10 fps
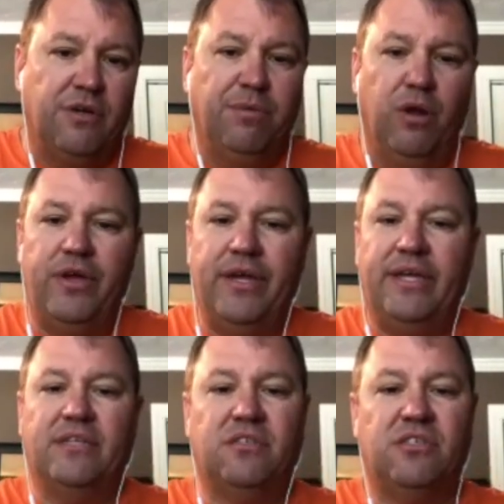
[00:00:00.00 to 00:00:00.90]
employee
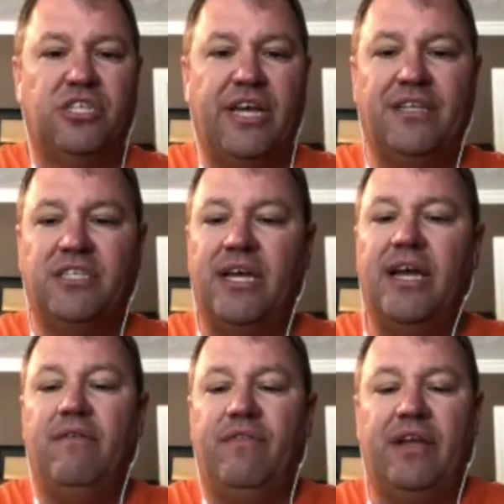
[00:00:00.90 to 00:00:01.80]
gets this
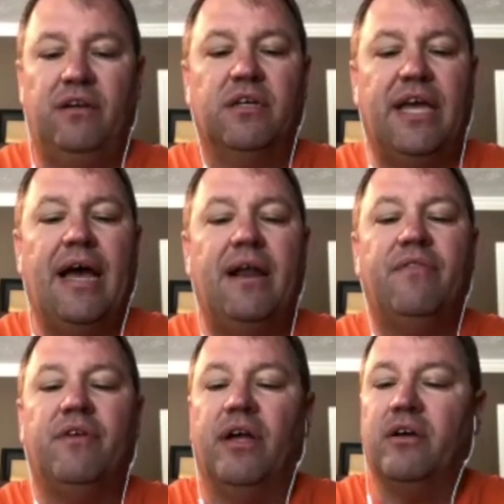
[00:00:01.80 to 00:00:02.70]
jha they look at it
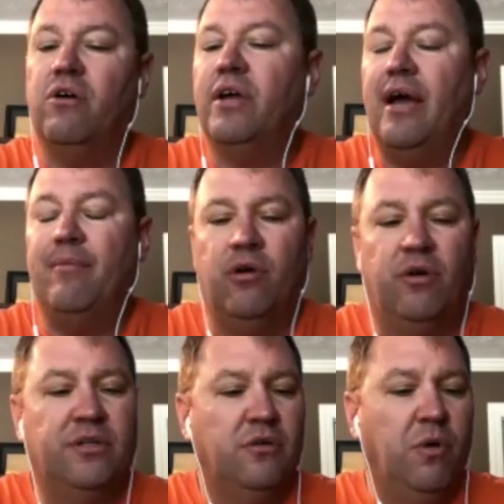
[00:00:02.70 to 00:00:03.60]
they're like okay i'm
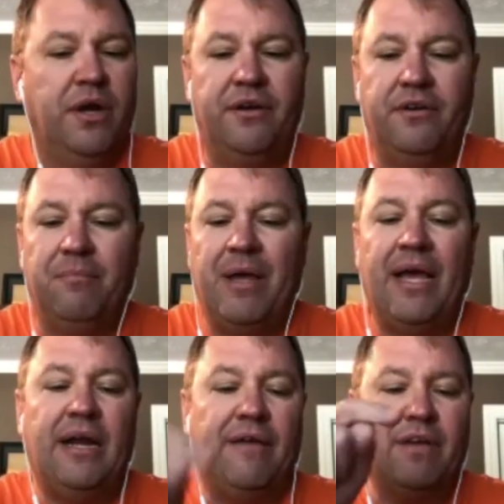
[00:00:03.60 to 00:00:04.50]
going to 100
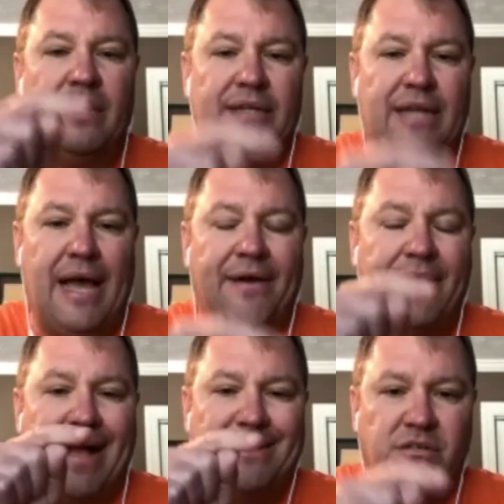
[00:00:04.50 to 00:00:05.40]
main i've got ladder
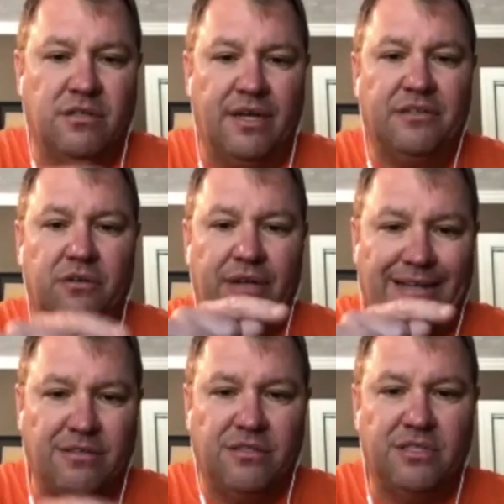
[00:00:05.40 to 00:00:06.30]
hazards electrical
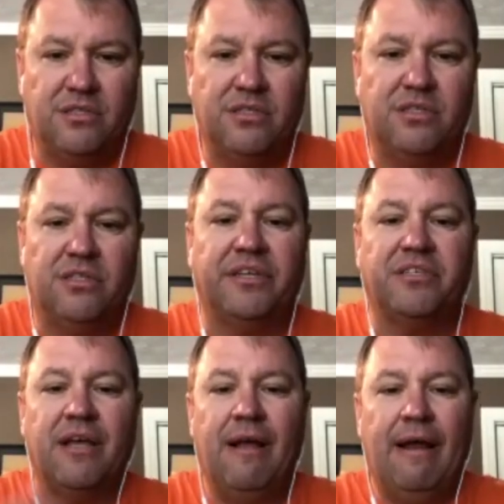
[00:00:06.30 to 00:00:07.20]
hazards this this this
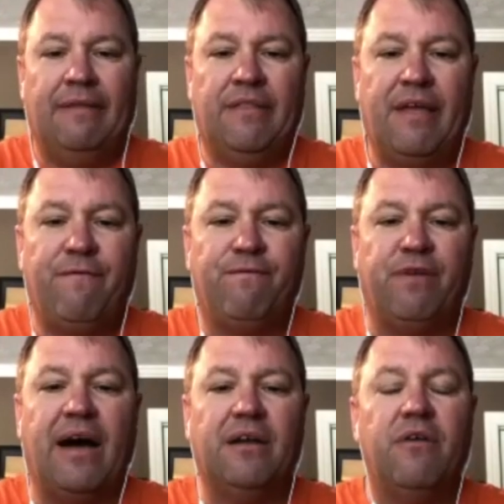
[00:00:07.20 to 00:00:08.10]
and then they
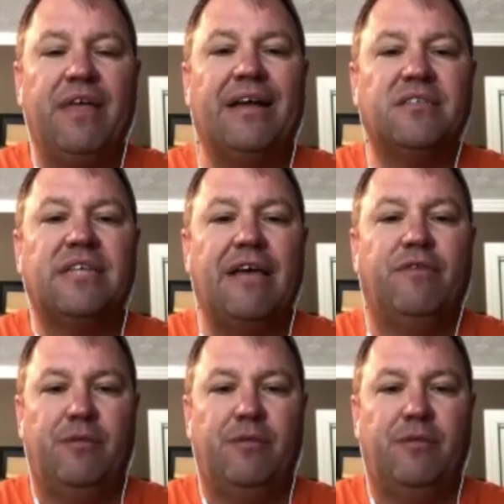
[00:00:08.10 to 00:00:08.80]
follow that safety